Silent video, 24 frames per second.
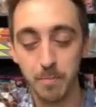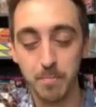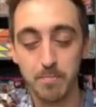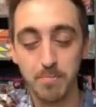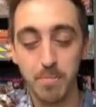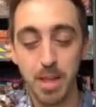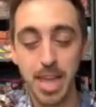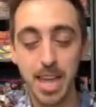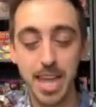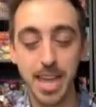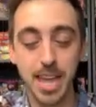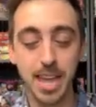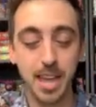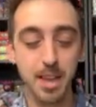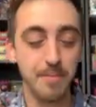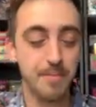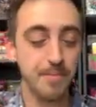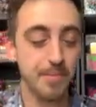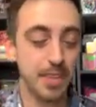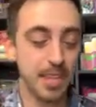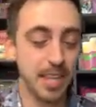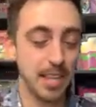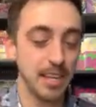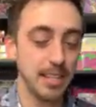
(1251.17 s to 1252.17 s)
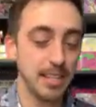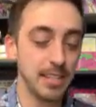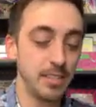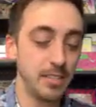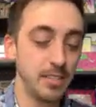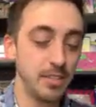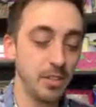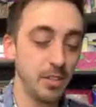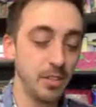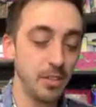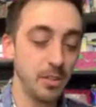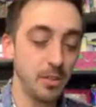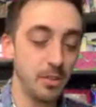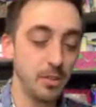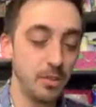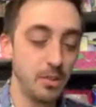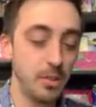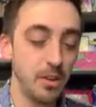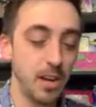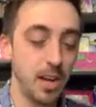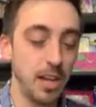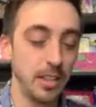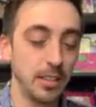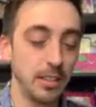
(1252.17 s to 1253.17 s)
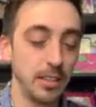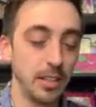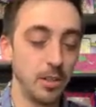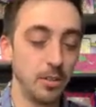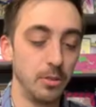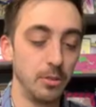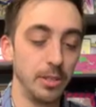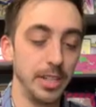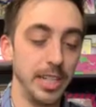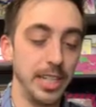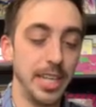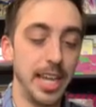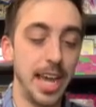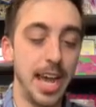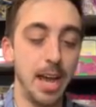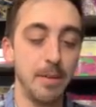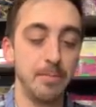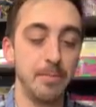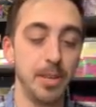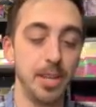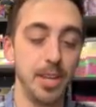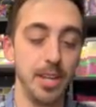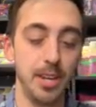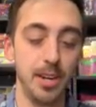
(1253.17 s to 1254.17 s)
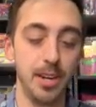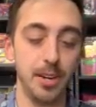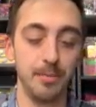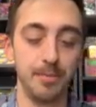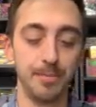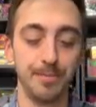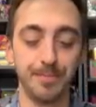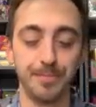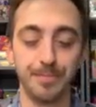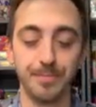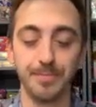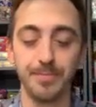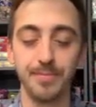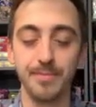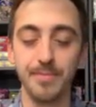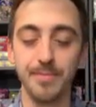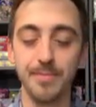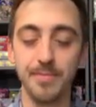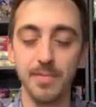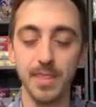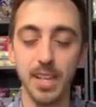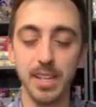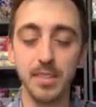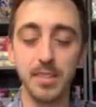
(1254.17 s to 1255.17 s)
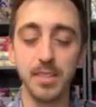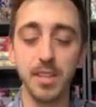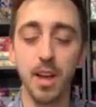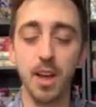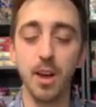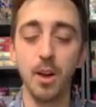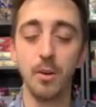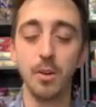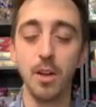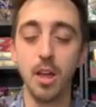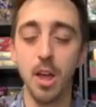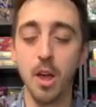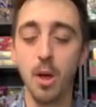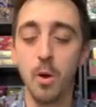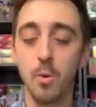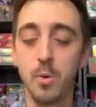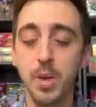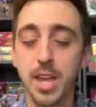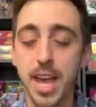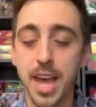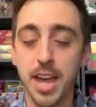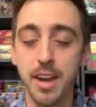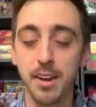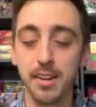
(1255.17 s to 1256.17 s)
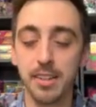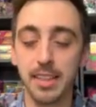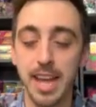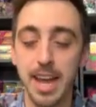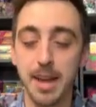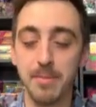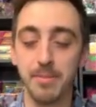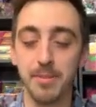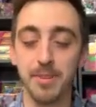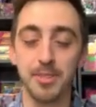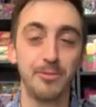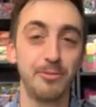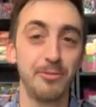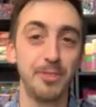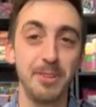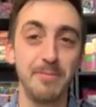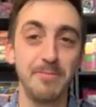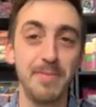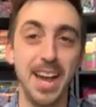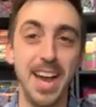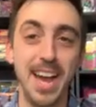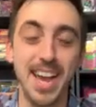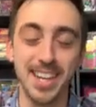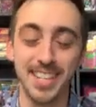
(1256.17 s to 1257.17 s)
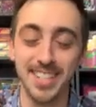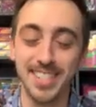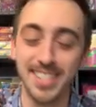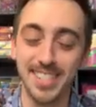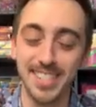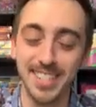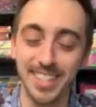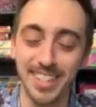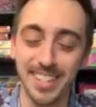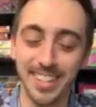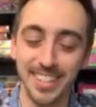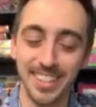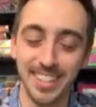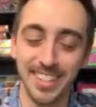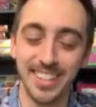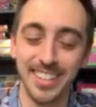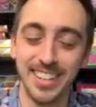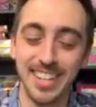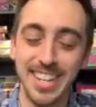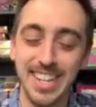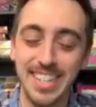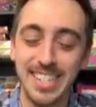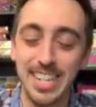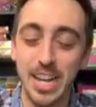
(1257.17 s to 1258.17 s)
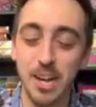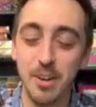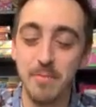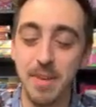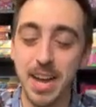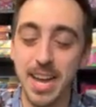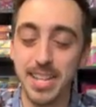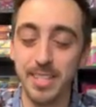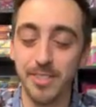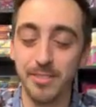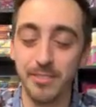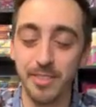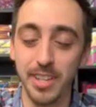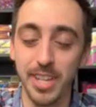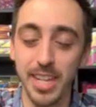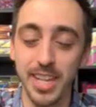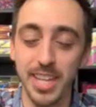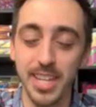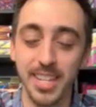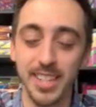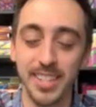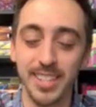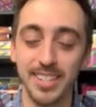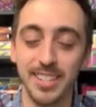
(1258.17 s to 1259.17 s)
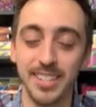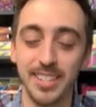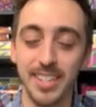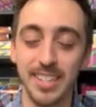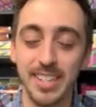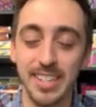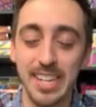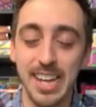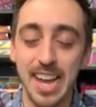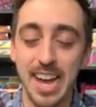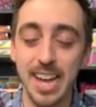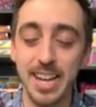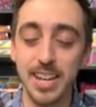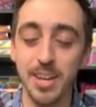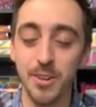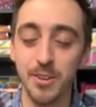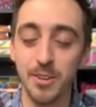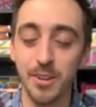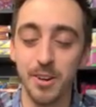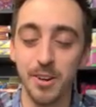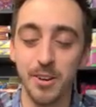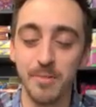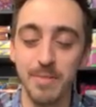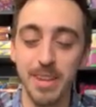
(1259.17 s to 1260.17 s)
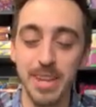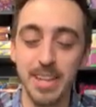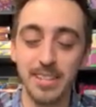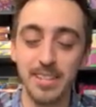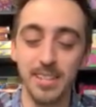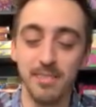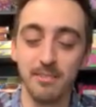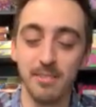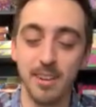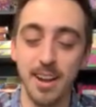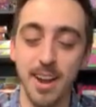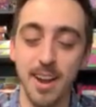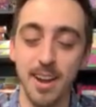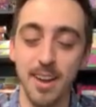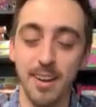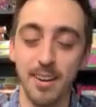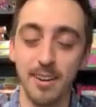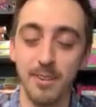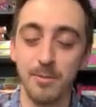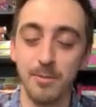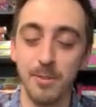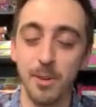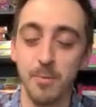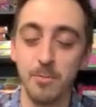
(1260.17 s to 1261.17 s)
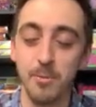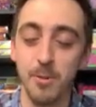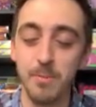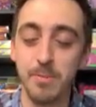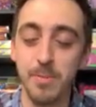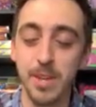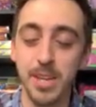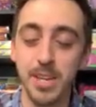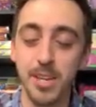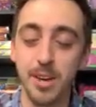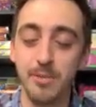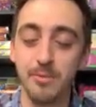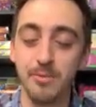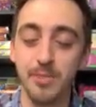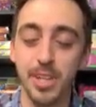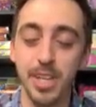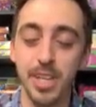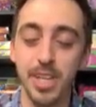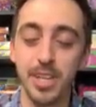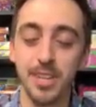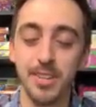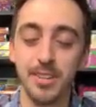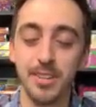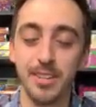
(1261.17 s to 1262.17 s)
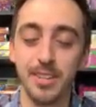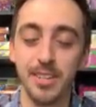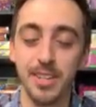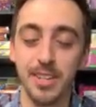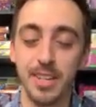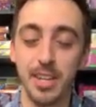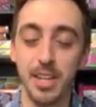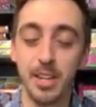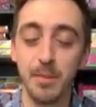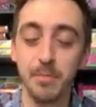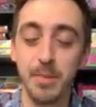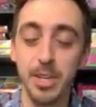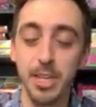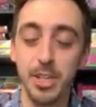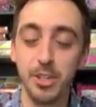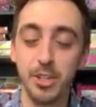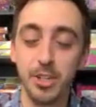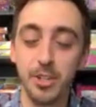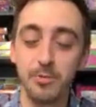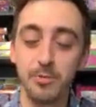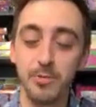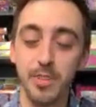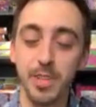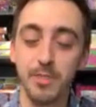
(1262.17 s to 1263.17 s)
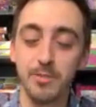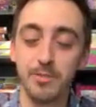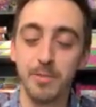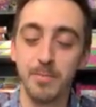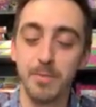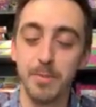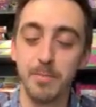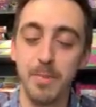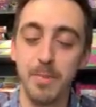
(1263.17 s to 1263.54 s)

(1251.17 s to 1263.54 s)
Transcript: Bam. Let's do a little recap here. So, we had our Lapras VMAX, Delmize V, Kyogre Amazing Rare, Morpeko V, Pikachu V from the